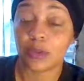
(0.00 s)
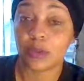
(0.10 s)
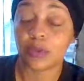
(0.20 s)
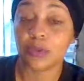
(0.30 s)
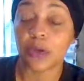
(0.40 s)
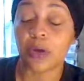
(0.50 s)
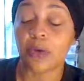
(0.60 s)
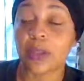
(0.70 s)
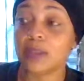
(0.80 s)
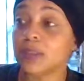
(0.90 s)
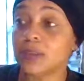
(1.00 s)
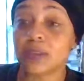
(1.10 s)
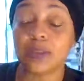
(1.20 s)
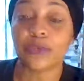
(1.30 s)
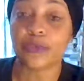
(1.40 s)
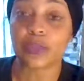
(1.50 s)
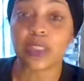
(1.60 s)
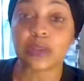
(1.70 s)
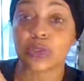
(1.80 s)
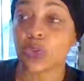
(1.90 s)
you know, and these are the different
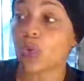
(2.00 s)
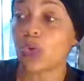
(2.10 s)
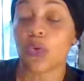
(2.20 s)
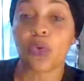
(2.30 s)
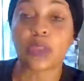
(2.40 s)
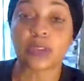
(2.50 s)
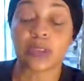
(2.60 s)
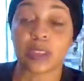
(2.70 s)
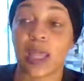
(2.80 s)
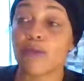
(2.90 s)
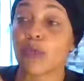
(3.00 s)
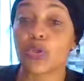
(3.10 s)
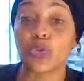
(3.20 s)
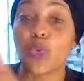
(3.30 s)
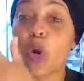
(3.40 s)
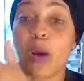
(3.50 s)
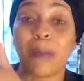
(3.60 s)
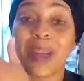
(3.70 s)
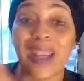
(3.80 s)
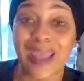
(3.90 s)
things that's going on into your life where you
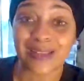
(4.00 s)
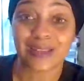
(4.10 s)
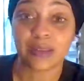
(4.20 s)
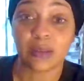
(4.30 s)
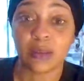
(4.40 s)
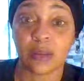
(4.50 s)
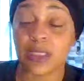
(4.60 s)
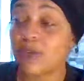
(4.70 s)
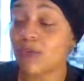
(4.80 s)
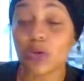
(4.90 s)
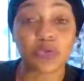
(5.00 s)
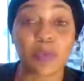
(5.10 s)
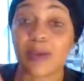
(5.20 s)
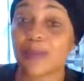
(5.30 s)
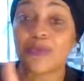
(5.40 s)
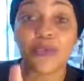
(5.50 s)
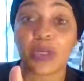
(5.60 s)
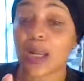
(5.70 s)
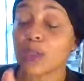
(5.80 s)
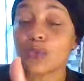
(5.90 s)
are blessed. Even though you may be
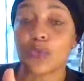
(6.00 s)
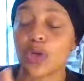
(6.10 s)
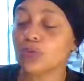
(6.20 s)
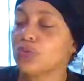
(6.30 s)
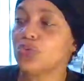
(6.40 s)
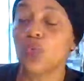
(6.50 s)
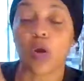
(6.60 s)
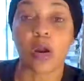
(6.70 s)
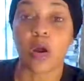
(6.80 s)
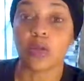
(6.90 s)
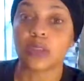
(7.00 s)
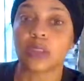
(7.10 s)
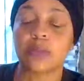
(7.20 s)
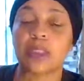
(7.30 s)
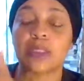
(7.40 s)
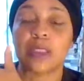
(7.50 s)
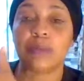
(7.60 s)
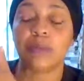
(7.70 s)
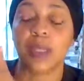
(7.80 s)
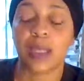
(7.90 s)
feeling like you cursed, you are ultimately
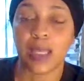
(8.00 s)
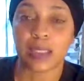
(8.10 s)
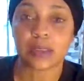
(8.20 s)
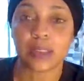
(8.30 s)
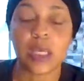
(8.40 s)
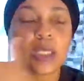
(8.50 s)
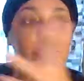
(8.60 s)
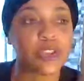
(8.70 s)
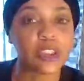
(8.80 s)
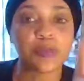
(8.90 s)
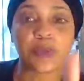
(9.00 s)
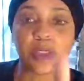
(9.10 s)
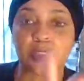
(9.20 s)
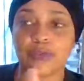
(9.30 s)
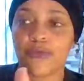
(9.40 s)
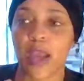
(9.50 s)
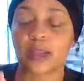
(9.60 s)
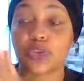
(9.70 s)
blessed just because the fact